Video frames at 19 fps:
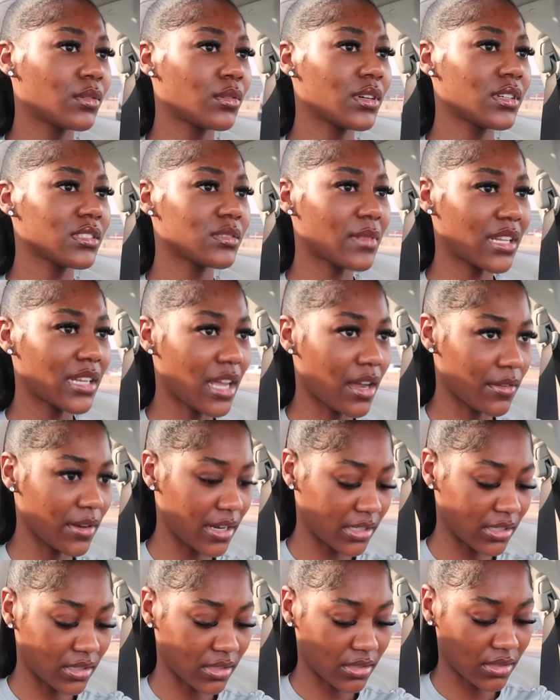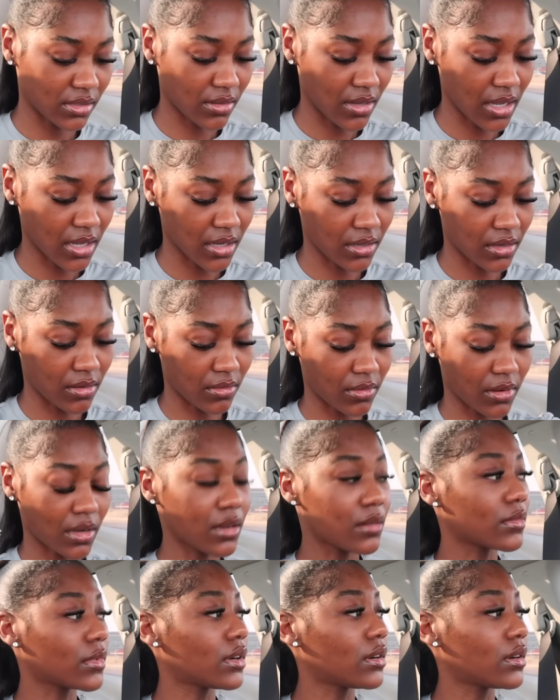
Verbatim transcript: What's my direction so I can know where I'm